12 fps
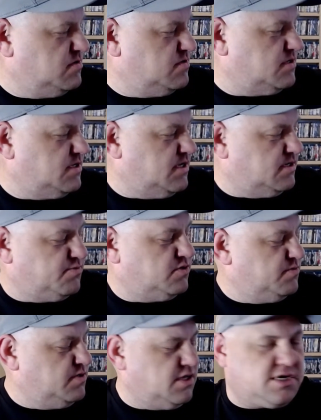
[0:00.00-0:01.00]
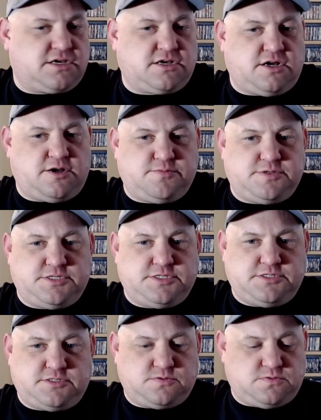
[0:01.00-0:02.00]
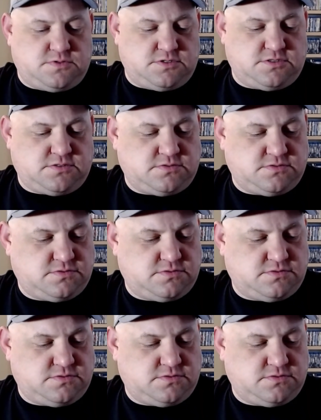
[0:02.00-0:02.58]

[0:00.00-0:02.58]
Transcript: think that's supposed to be like a comedy as well.